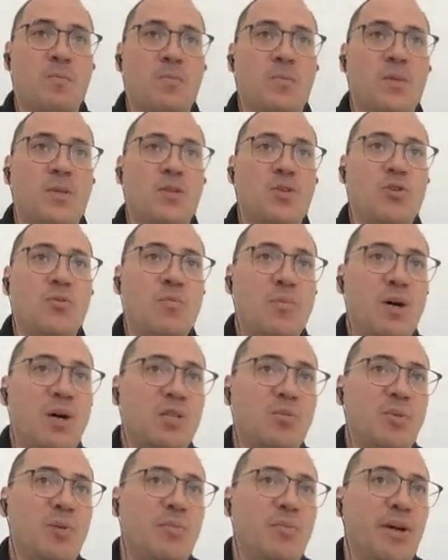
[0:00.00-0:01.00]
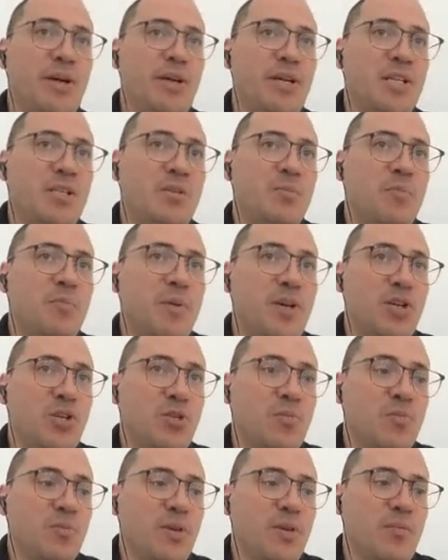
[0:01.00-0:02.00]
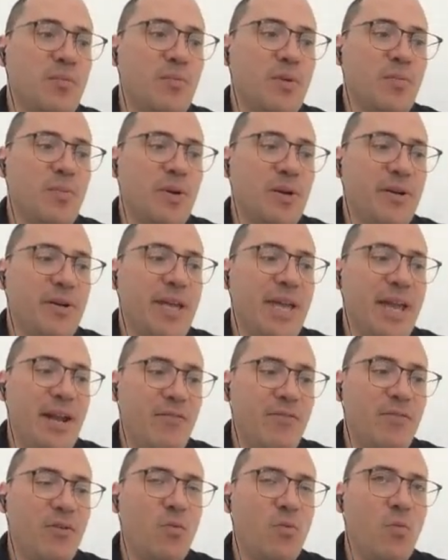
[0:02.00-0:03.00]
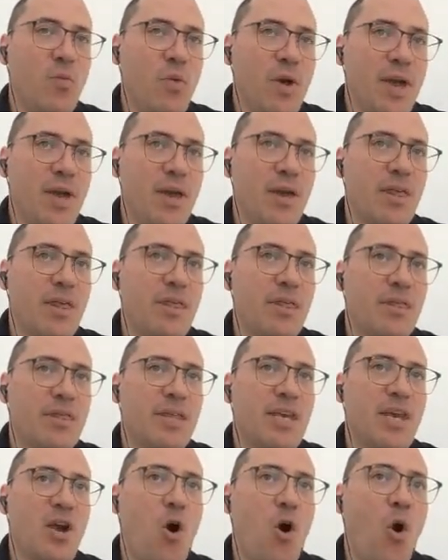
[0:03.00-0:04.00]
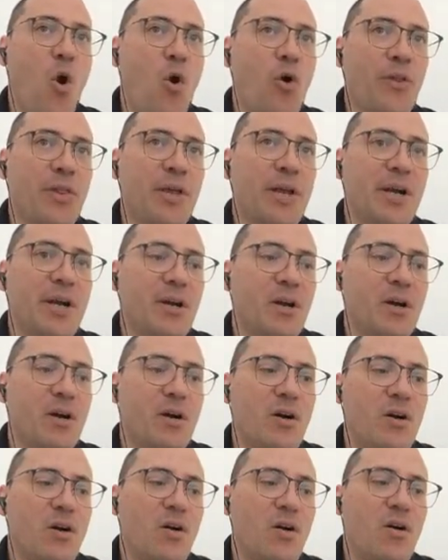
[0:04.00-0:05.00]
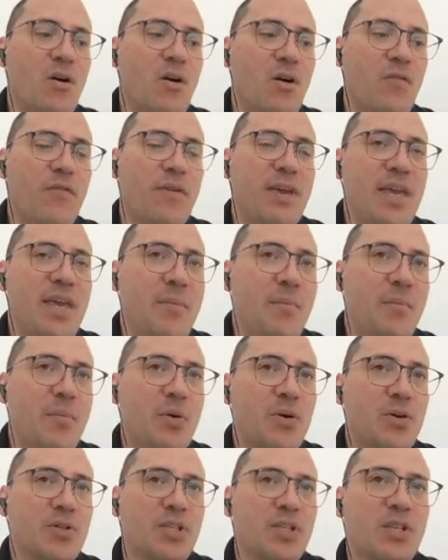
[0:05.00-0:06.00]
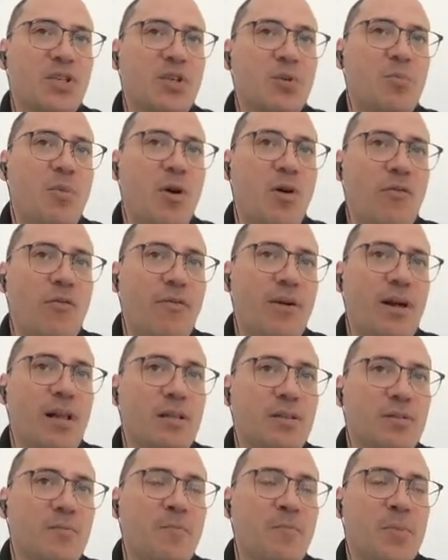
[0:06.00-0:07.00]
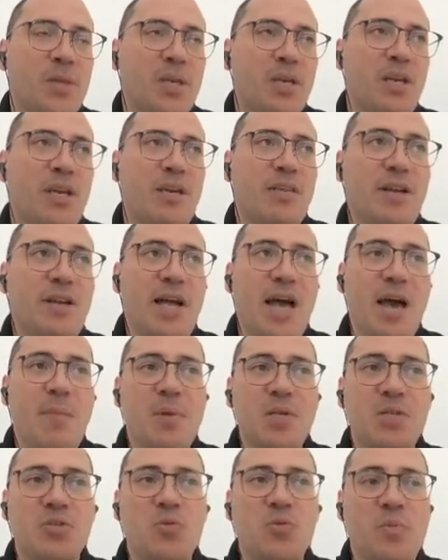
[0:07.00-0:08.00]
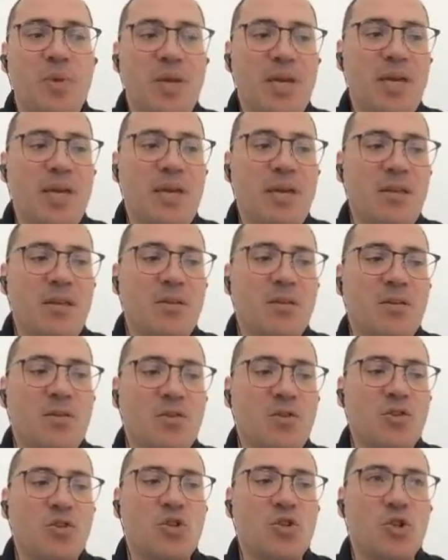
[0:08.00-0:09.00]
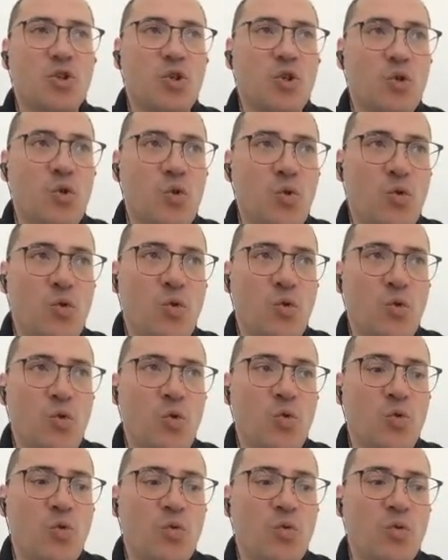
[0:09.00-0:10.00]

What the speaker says: you must be very very careful with the order of imports in your BOM file. If there happens to be 2